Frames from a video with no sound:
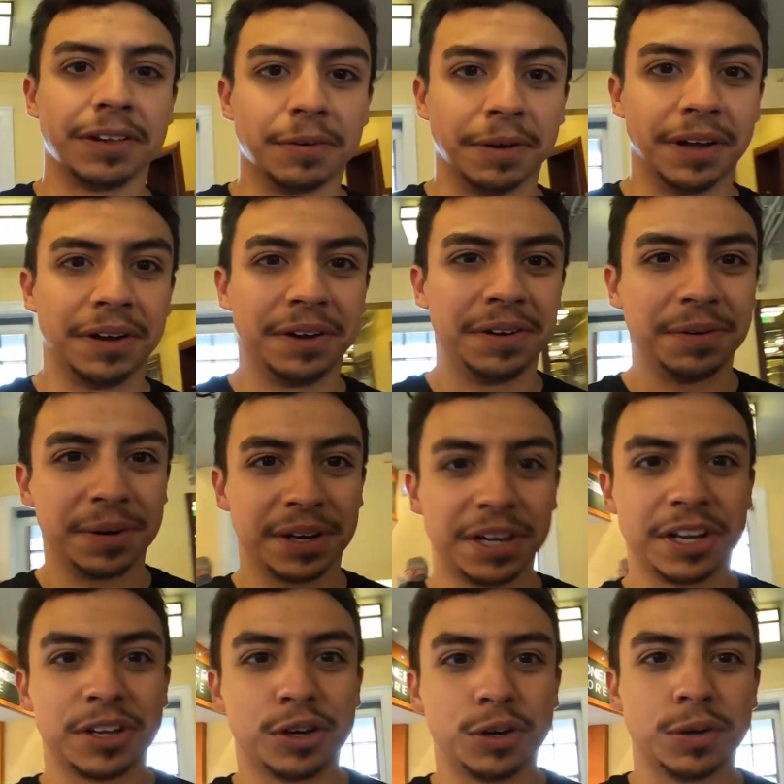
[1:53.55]
Well, we're
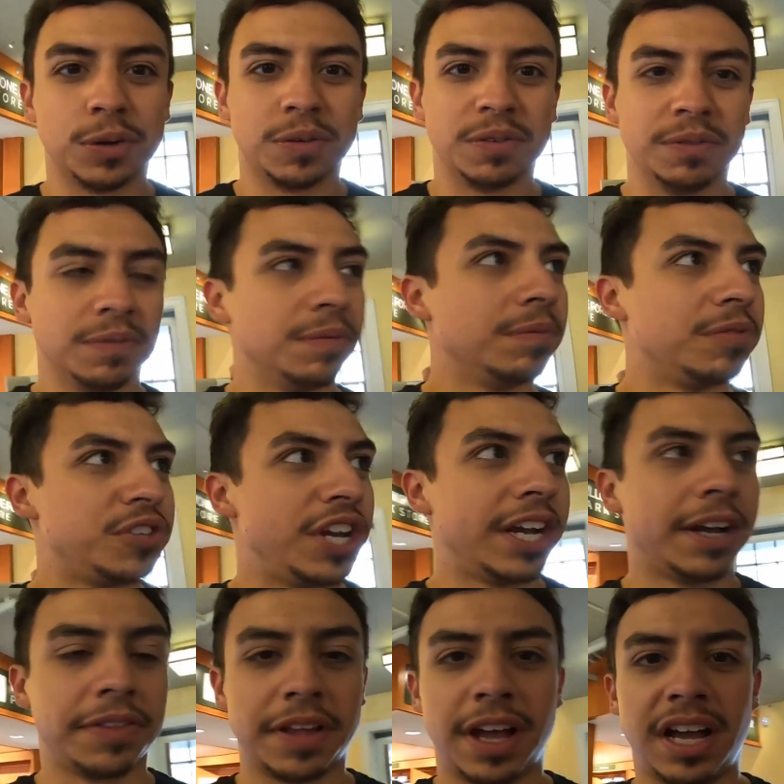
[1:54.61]
gonna go
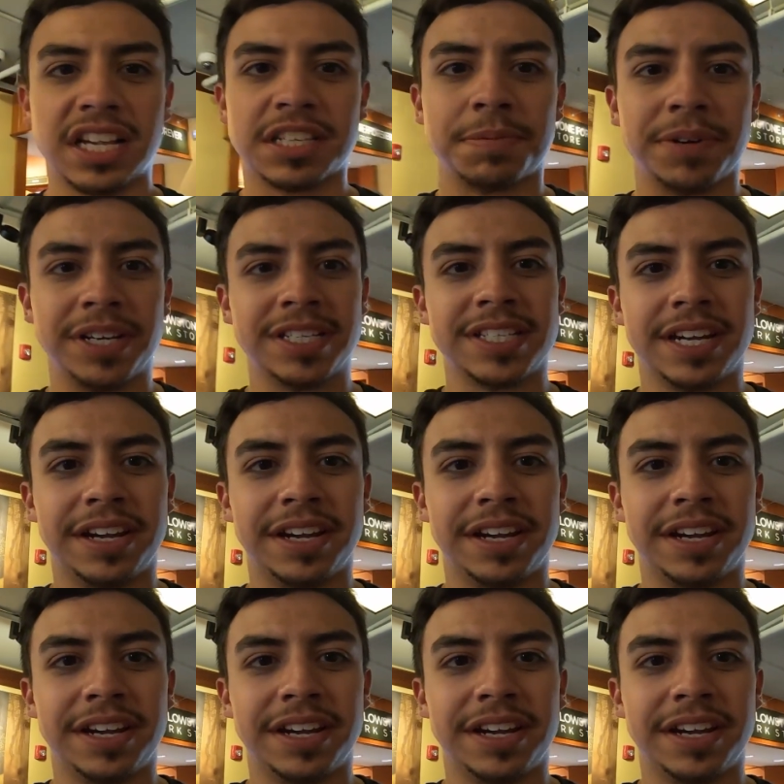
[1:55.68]
check out the hot springs